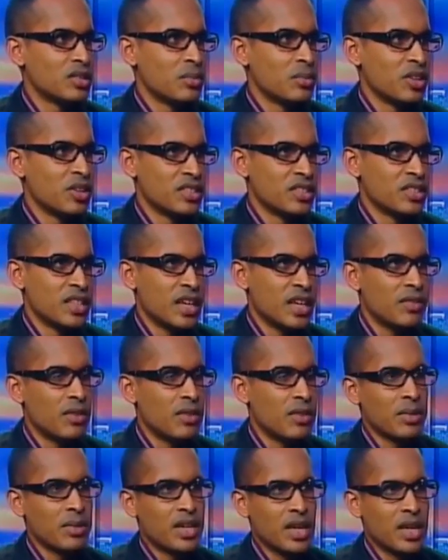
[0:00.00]
So because of that,
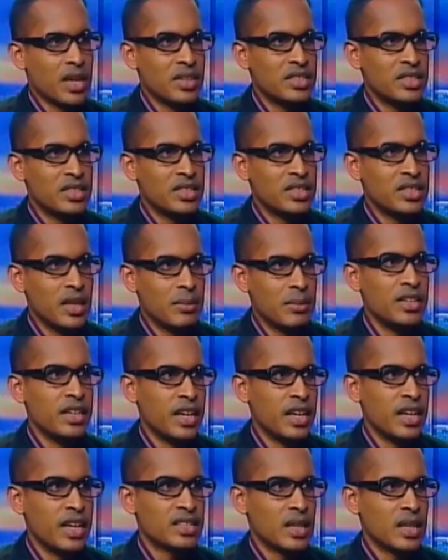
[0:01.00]
what might happen is they
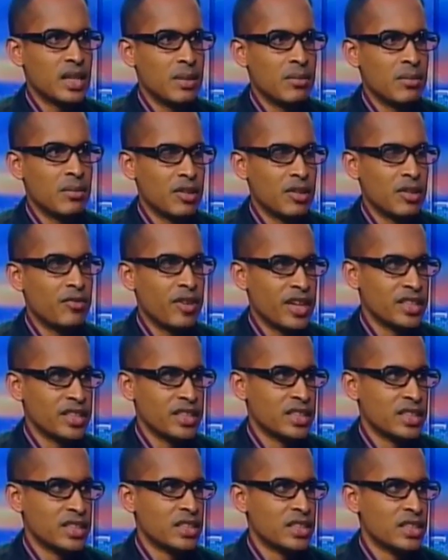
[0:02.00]
might delay some of the
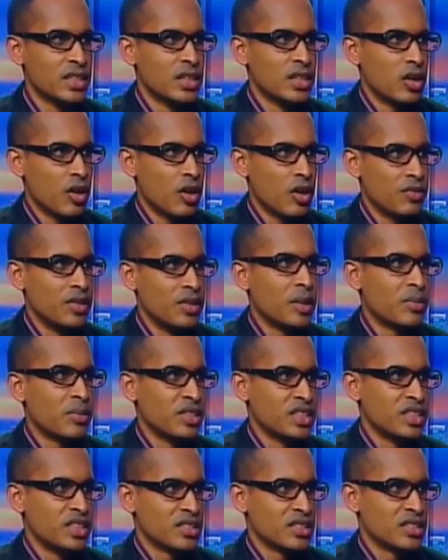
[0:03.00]
phases of their
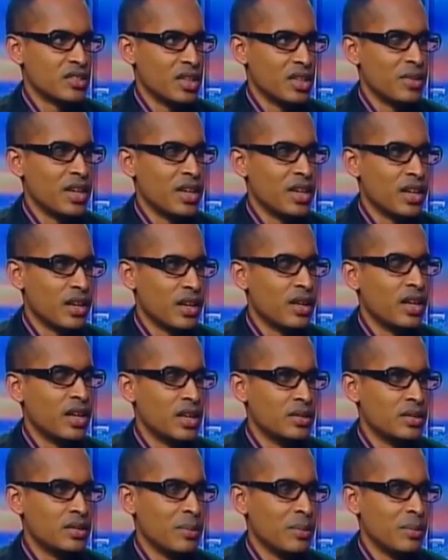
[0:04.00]
project. So they may
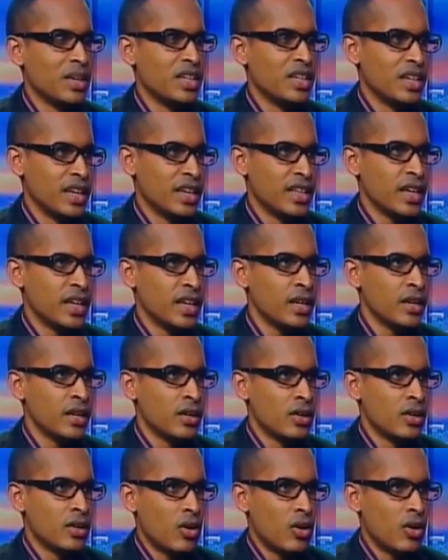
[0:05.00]
delay that,
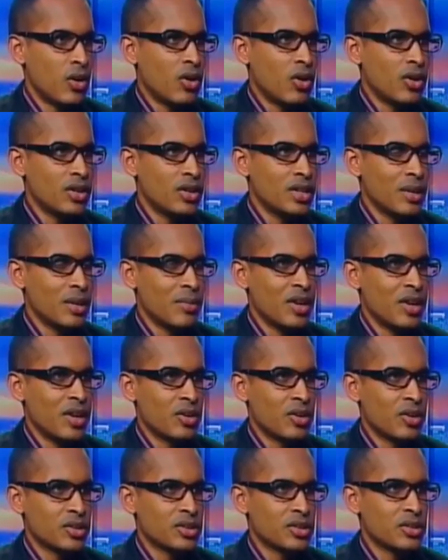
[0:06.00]
or they may
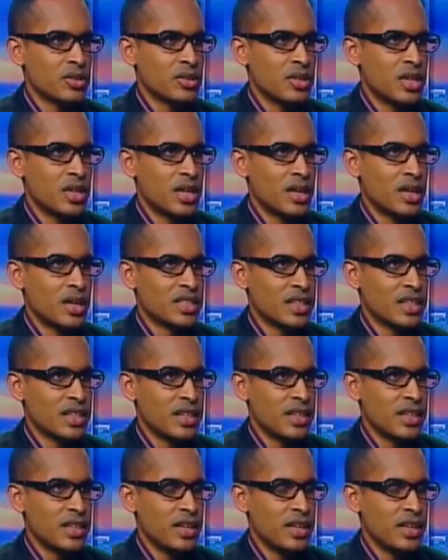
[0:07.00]
also
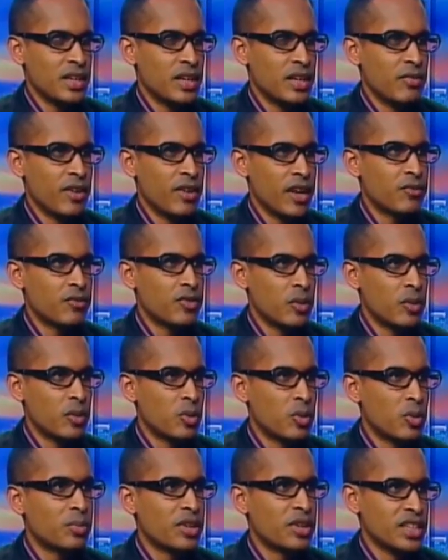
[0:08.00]
basically wait for
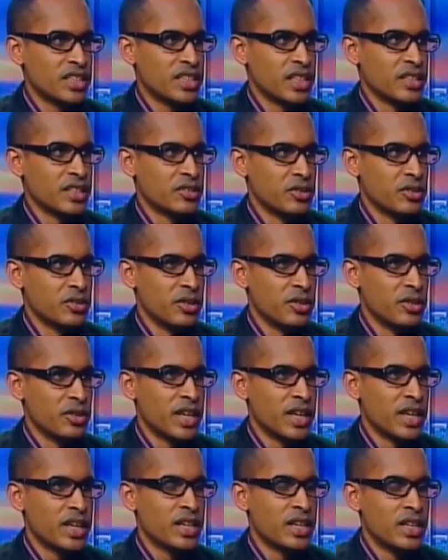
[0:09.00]
more pre-sales. So
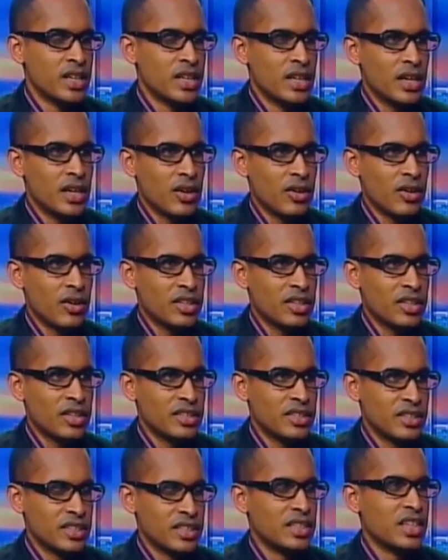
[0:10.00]
that a lot of
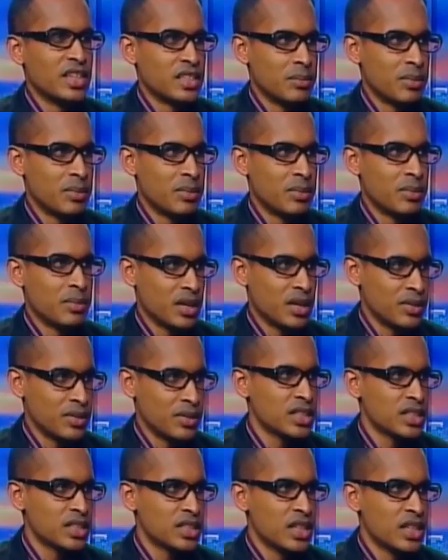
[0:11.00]
these residential
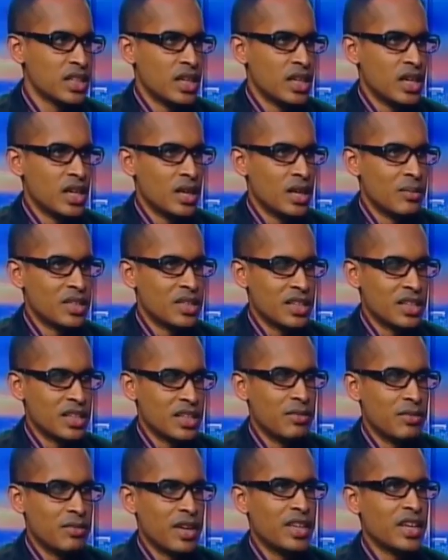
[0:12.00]
apartments, basically
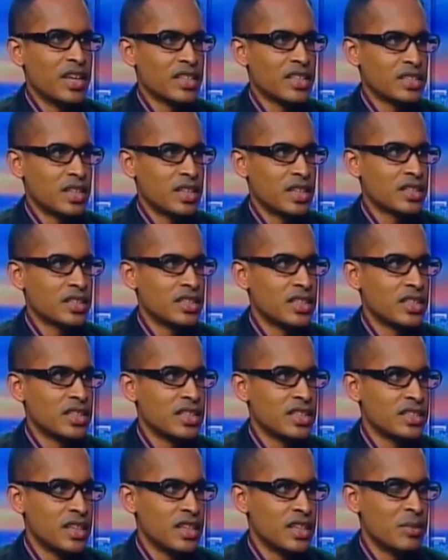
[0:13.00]
the way they are structured
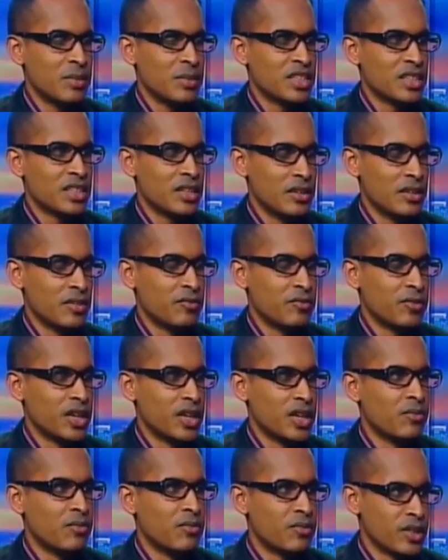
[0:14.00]
is that basically the
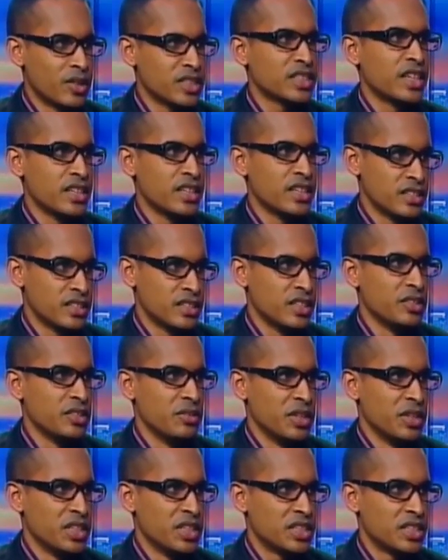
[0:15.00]
firm first sells the
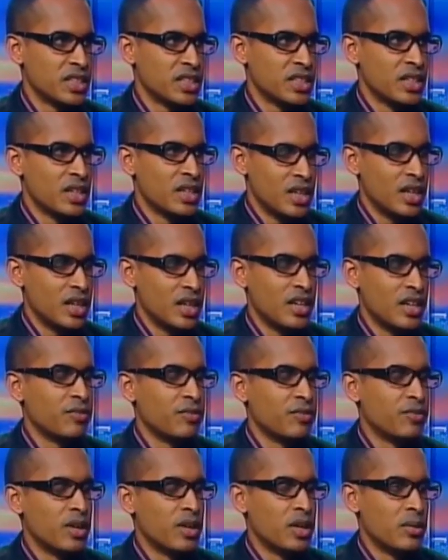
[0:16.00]
units,
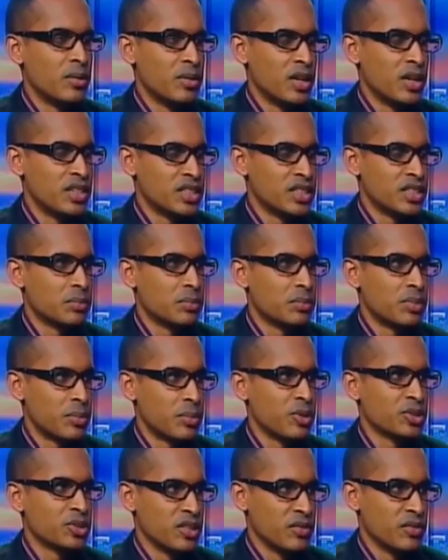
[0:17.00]
of a certain
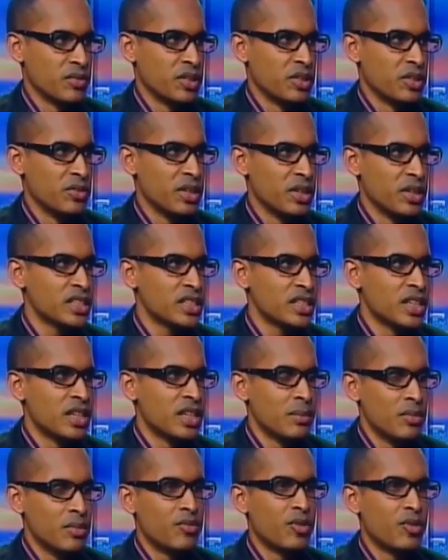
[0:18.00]
proportion of the units,
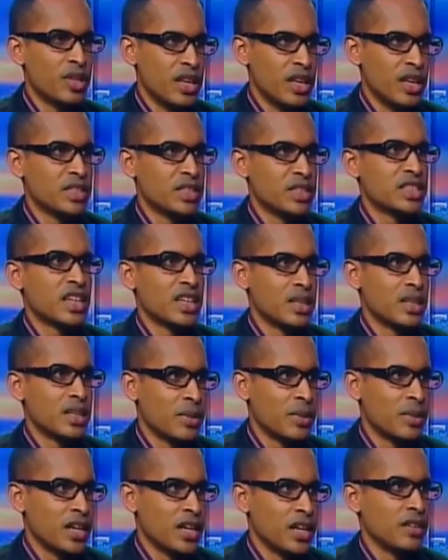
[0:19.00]
before they even start the
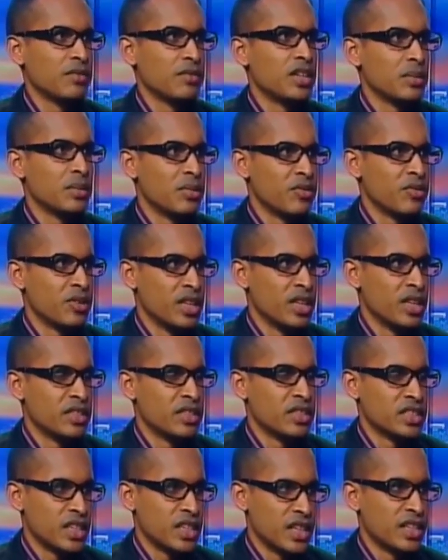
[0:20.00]
piling work, before they
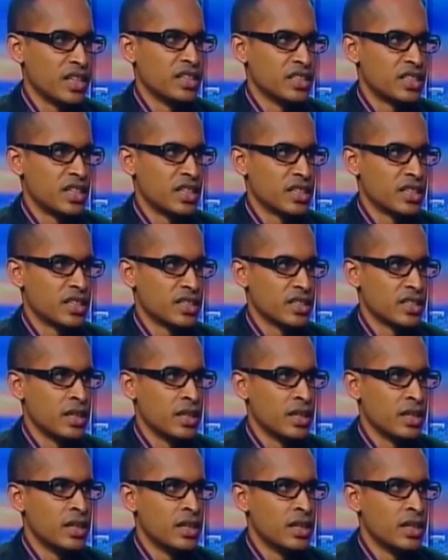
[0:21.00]
even start the construction.